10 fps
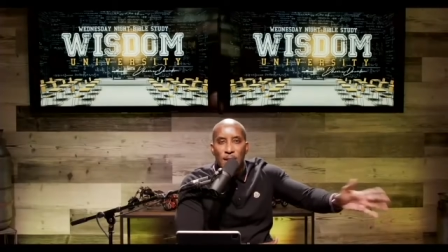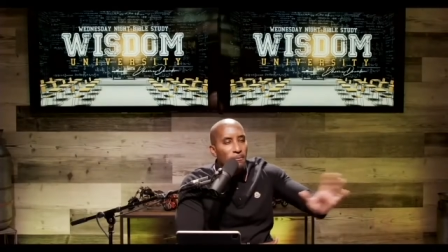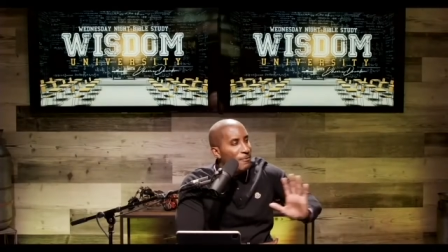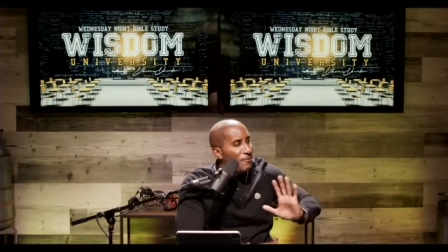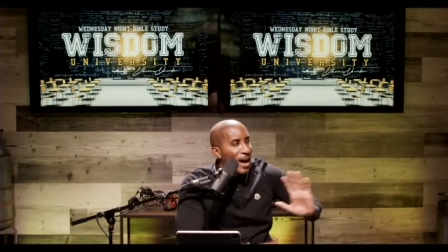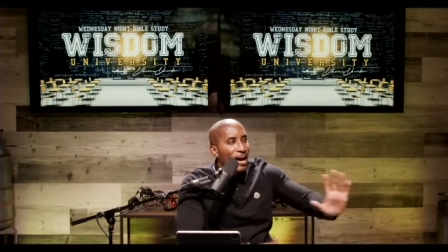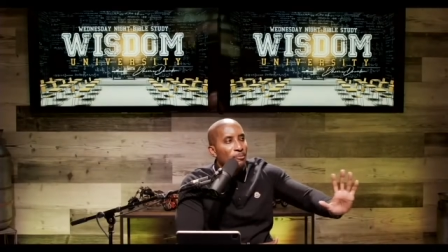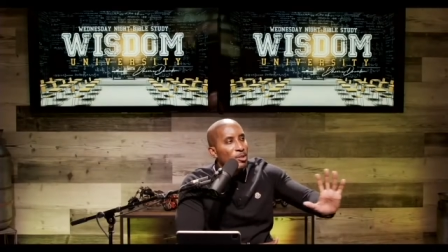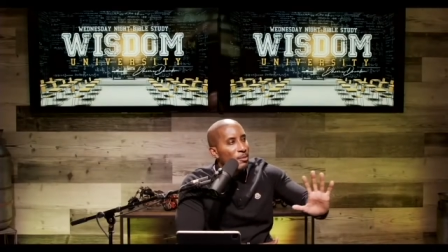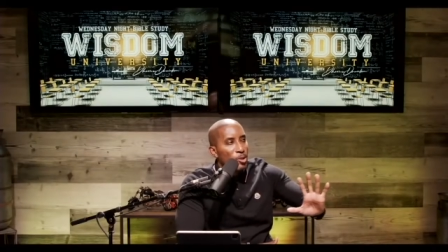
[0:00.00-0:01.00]
Yep, five,
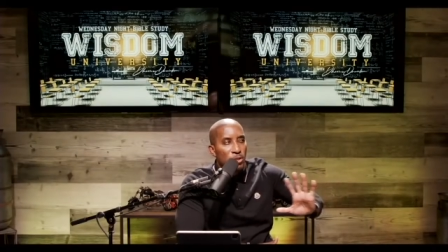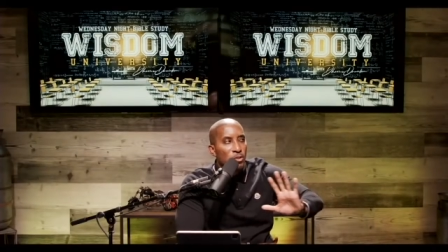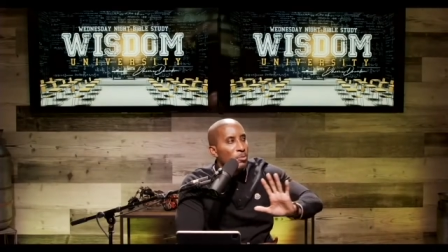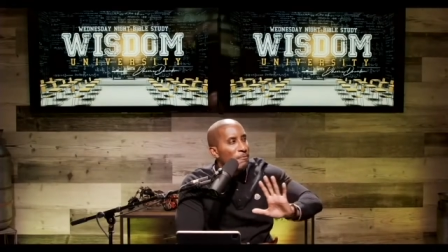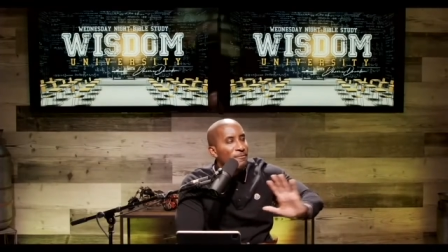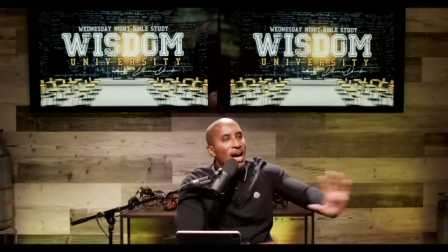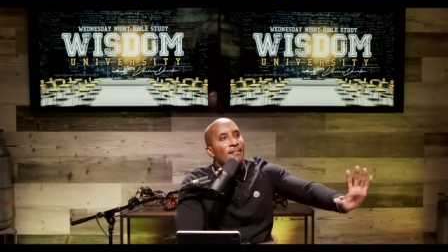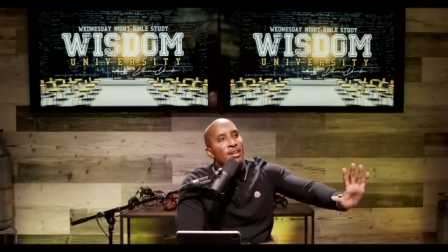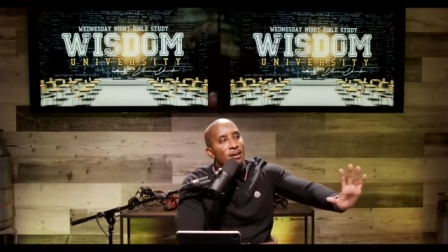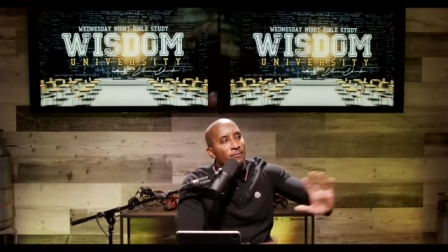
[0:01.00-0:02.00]
I'm, I'm just going to
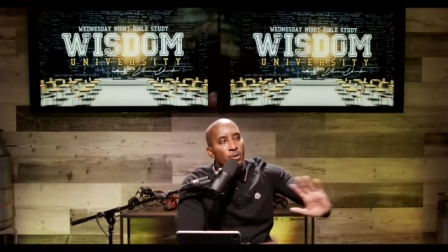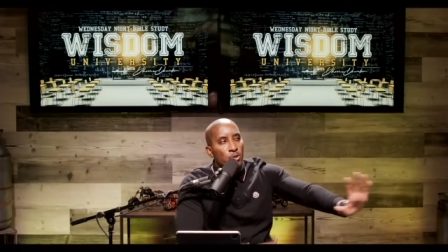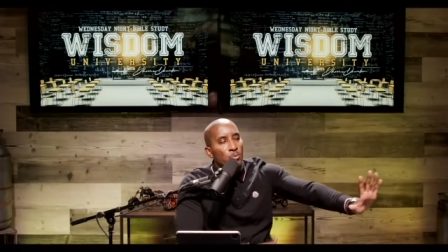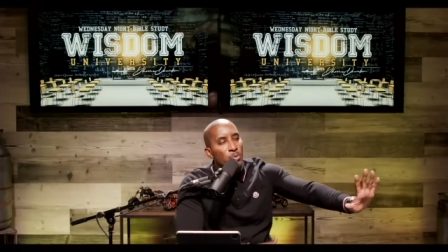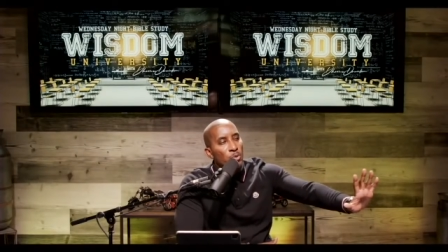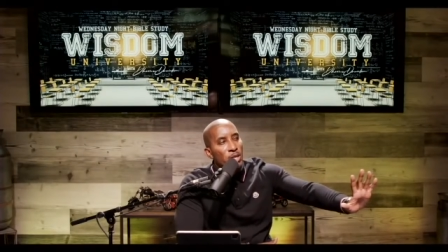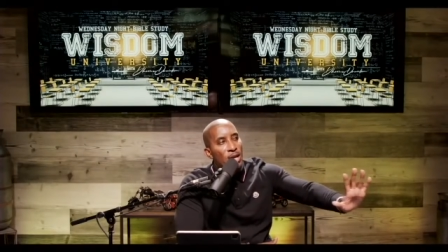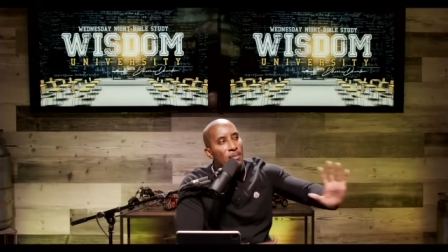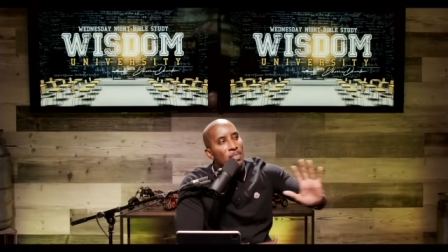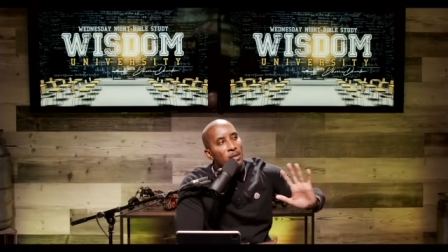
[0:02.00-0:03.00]
five day virtual boot
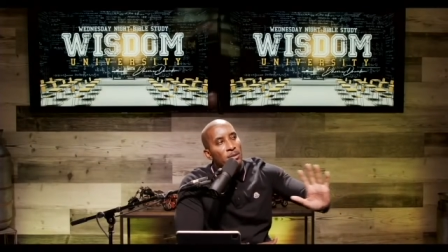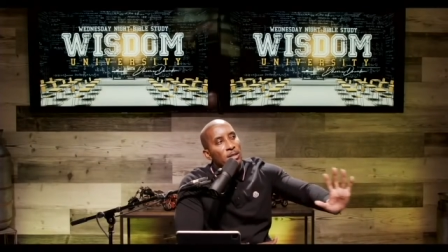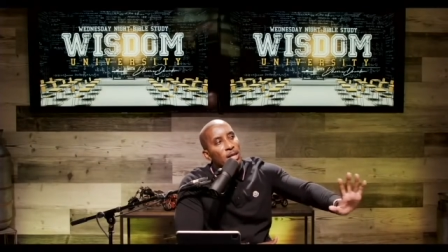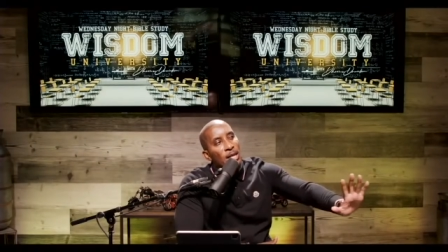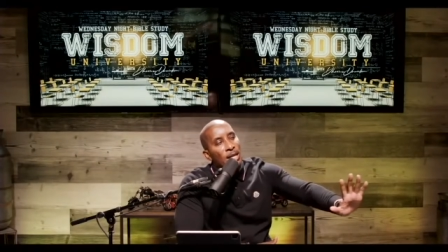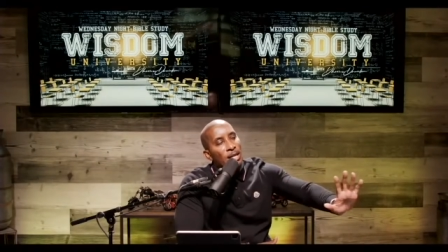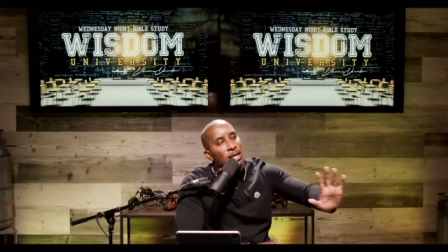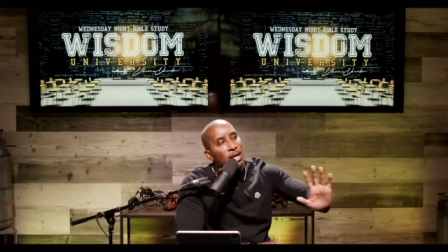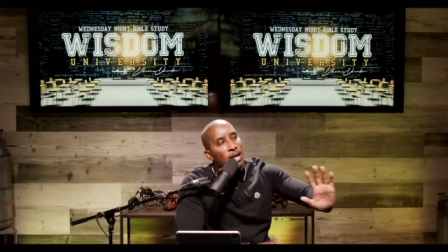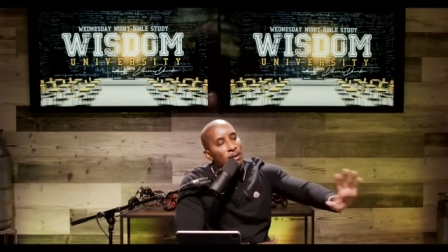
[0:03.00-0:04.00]
camp in
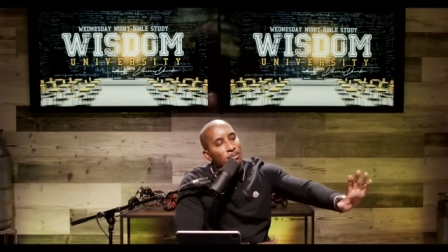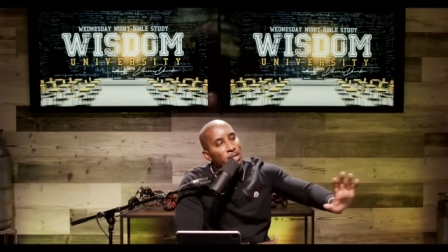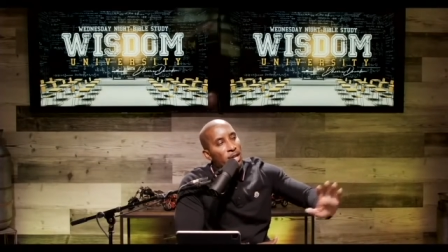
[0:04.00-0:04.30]
um,